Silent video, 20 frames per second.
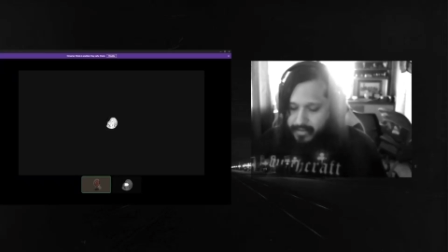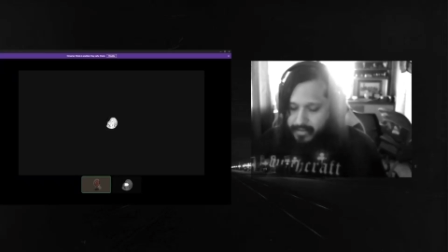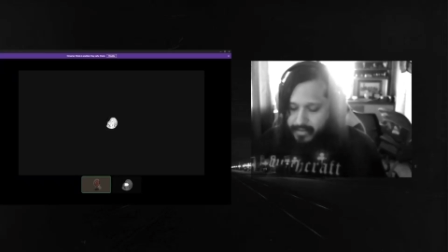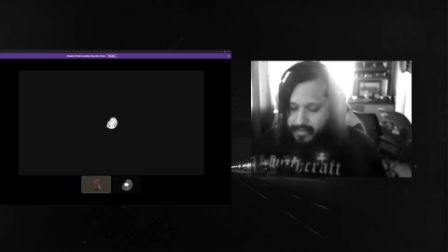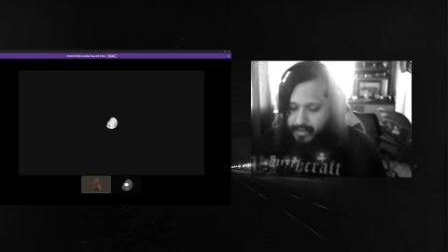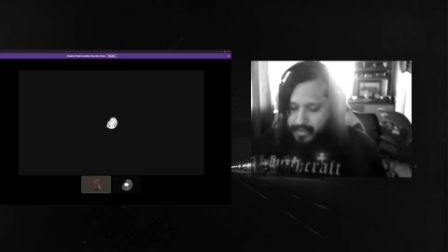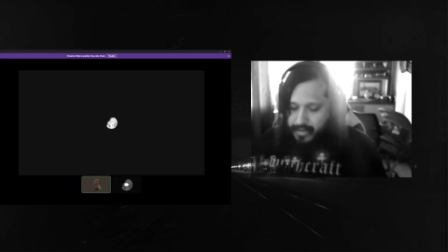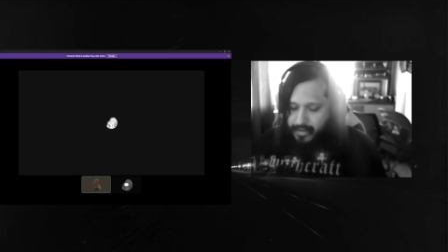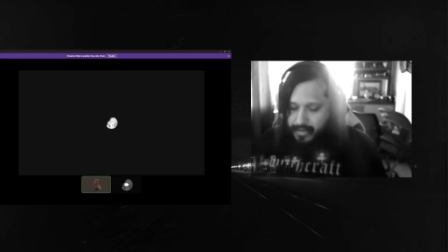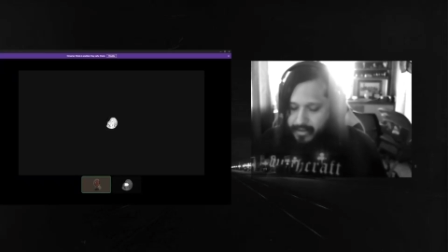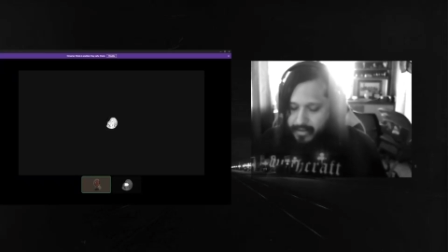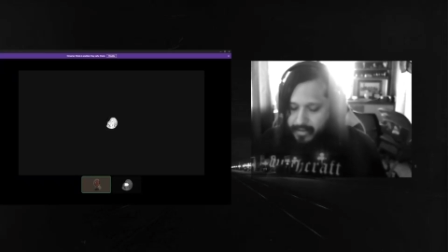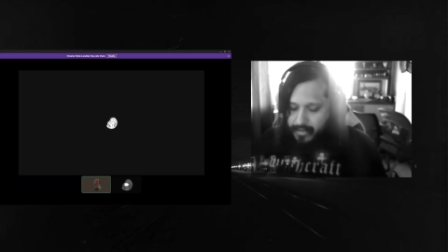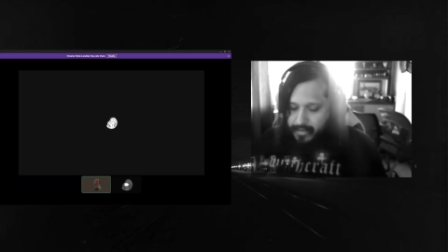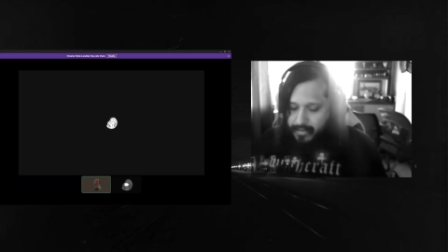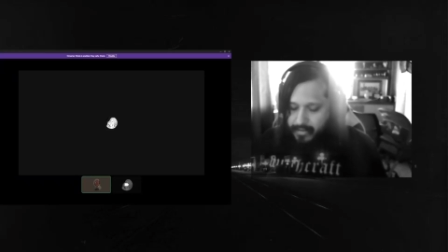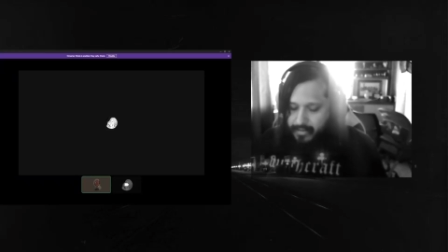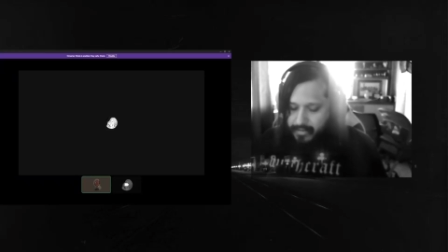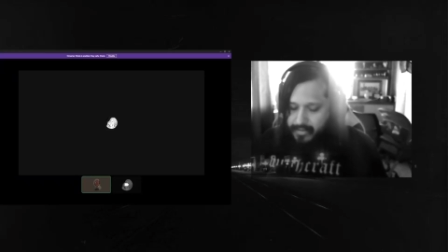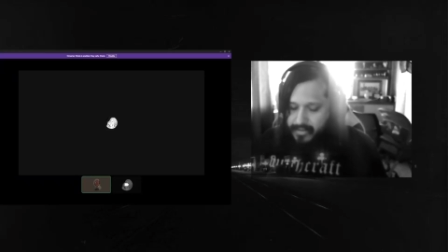the
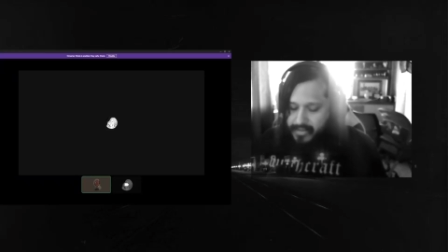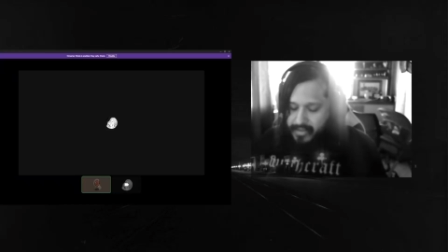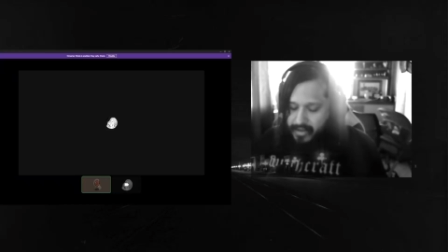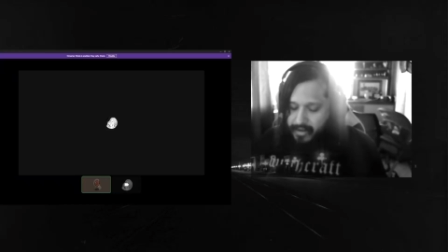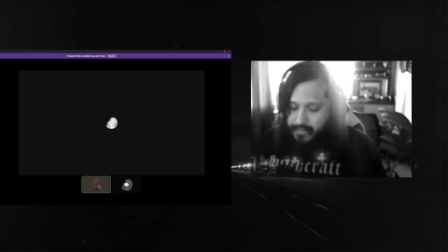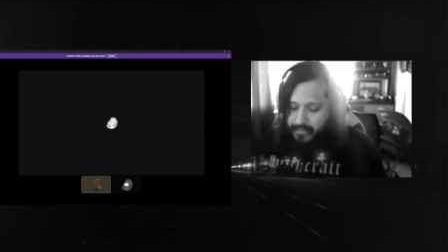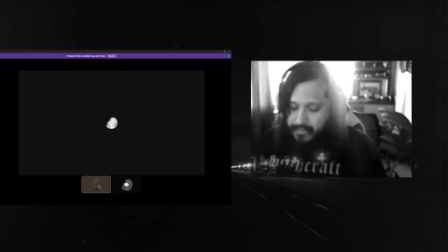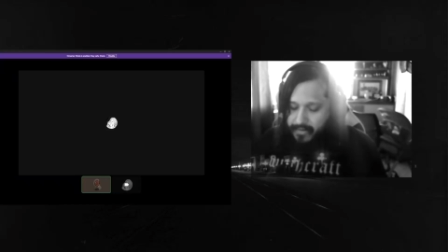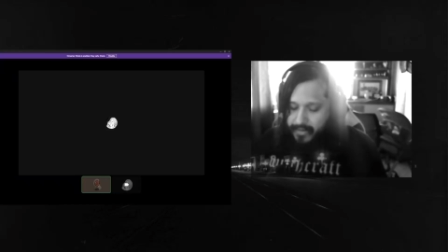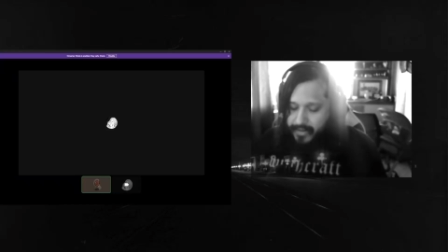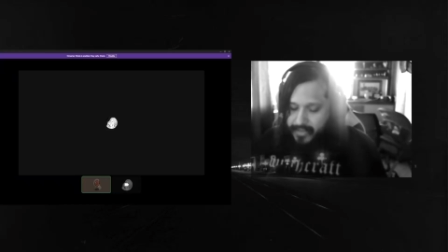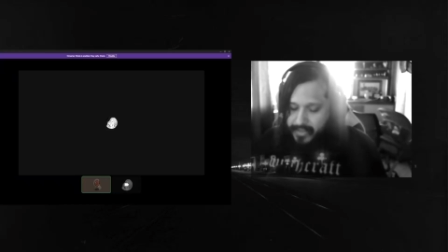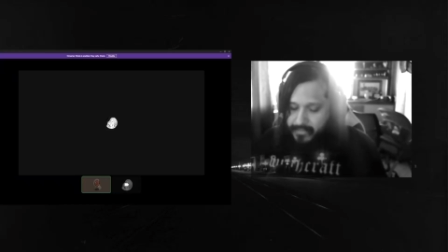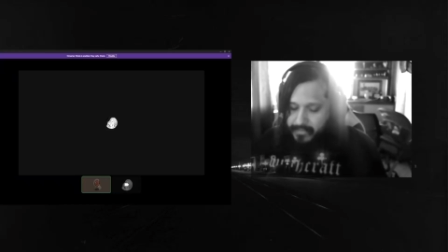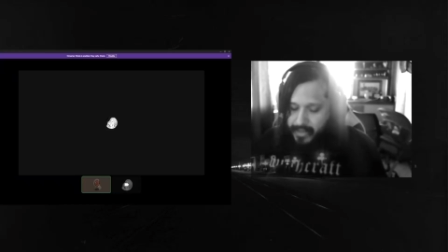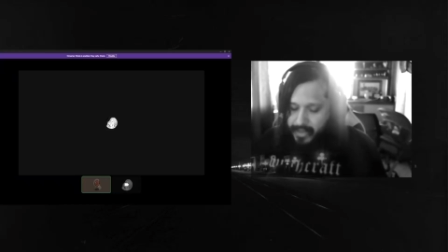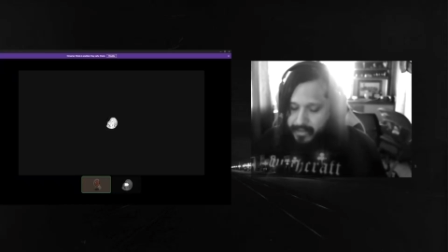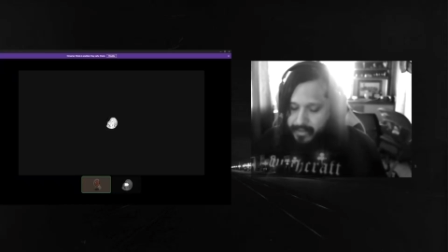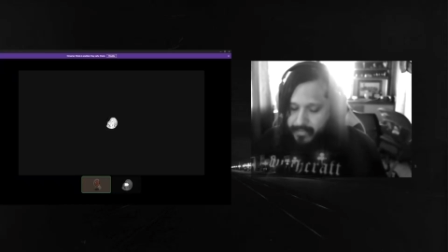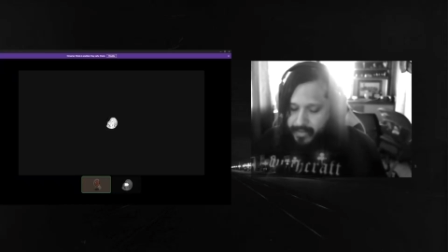discovery is
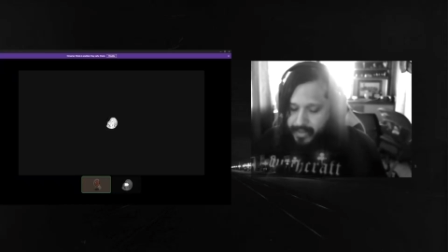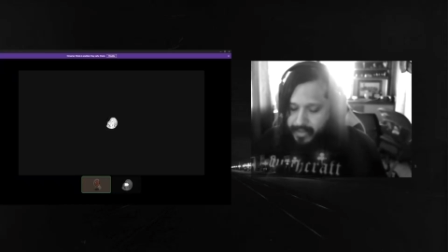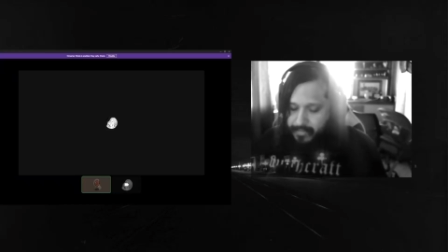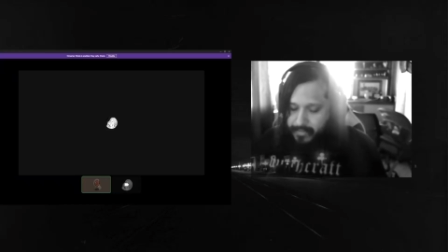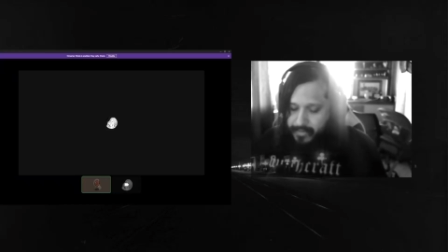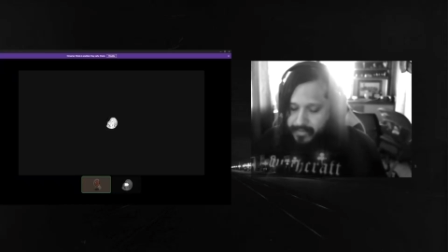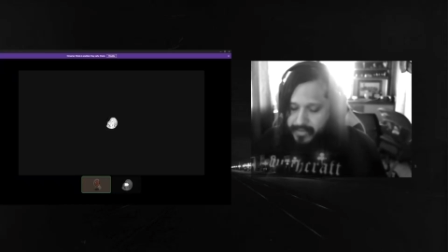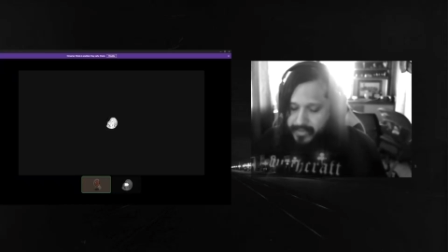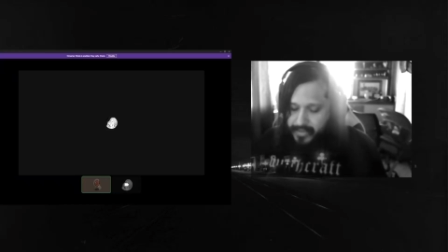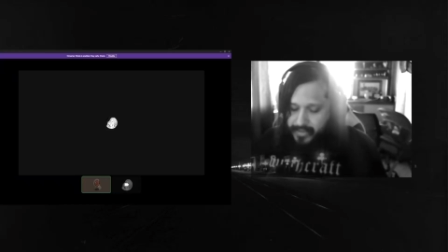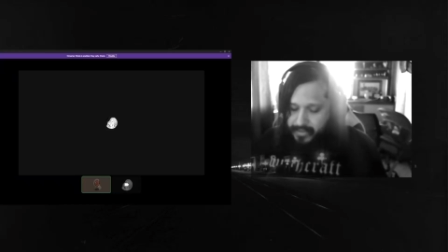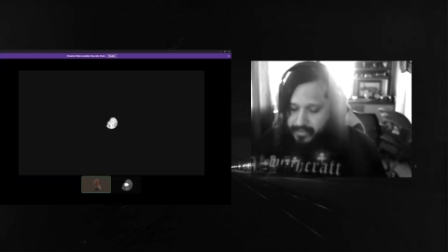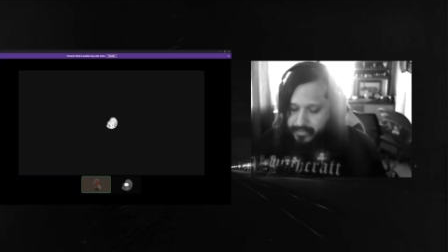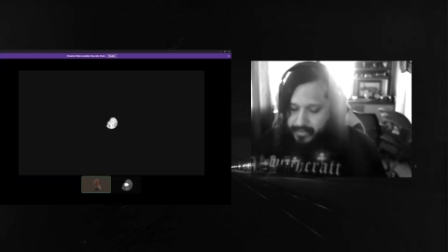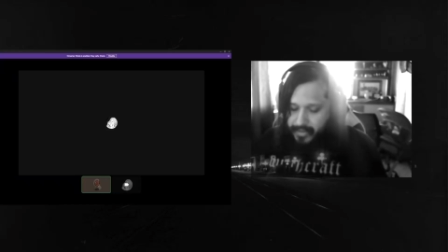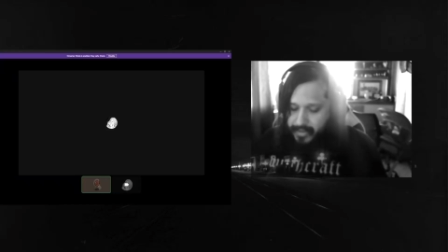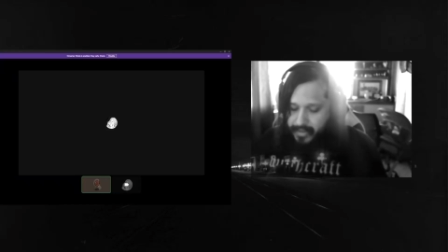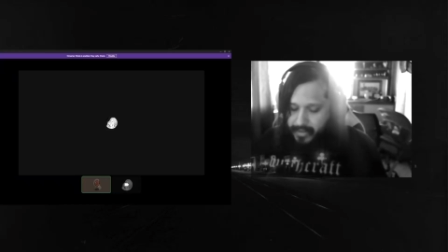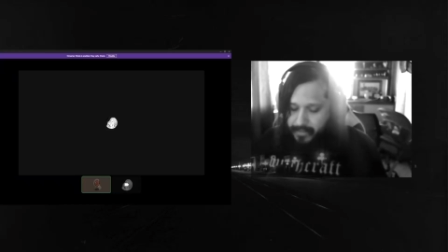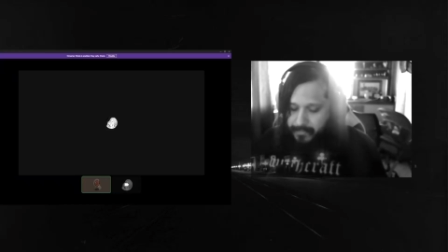made by the person
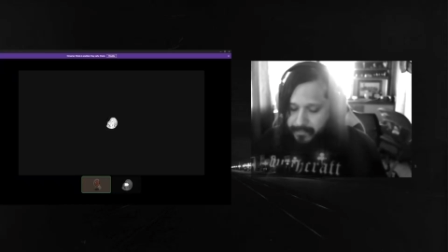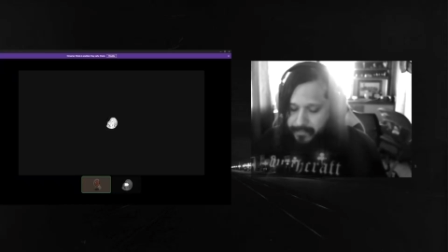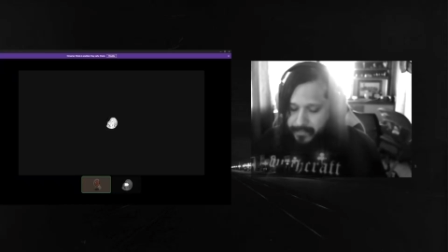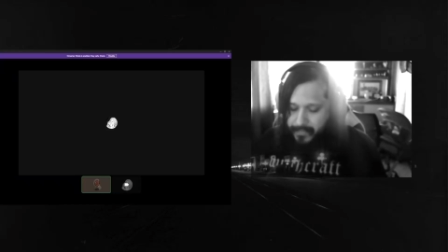doing it,